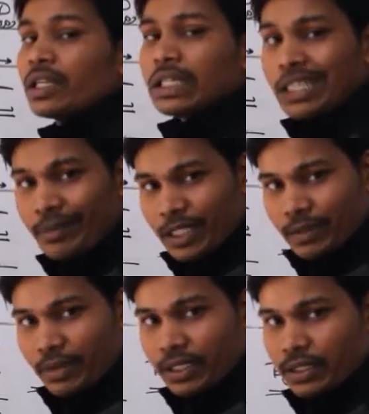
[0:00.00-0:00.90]

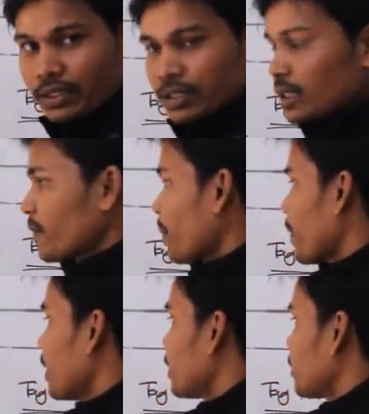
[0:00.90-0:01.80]
dominant markers.
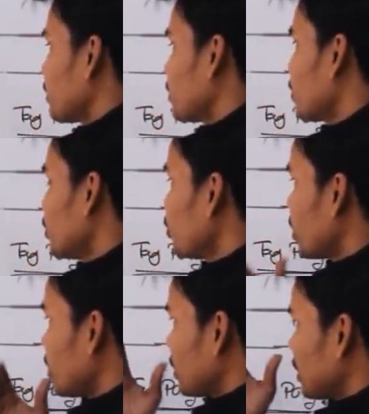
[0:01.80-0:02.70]
That's you
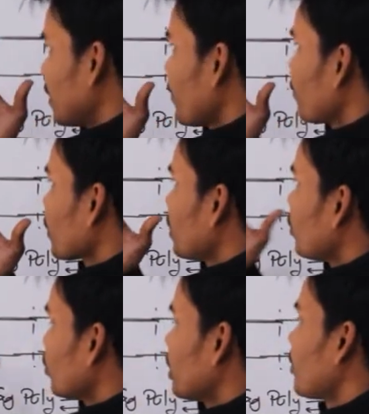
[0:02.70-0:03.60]
can
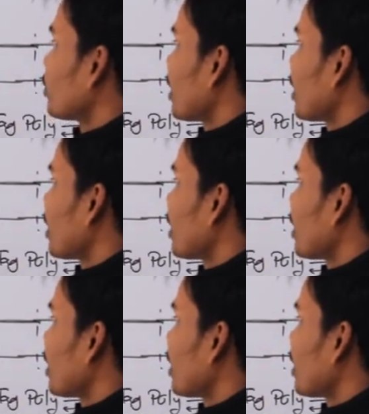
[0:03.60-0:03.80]
know about the